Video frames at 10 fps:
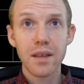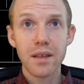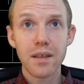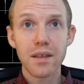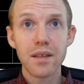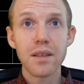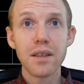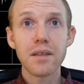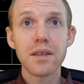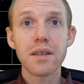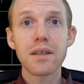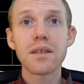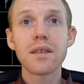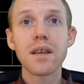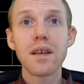and then you can
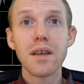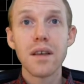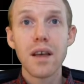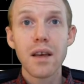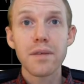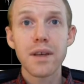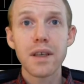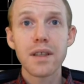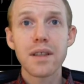find